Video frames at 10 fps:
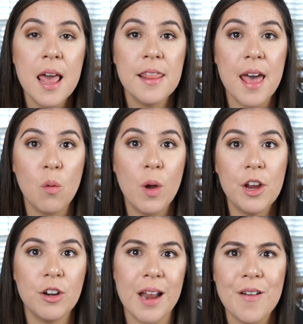That way
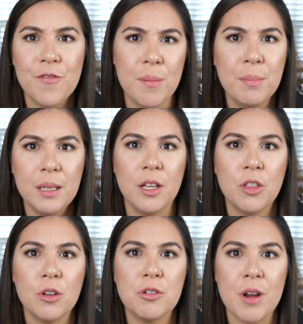you're not fumbling
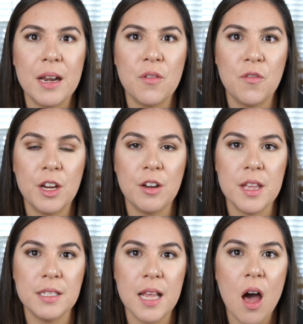through trying to figure
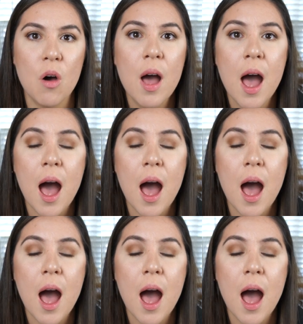this out.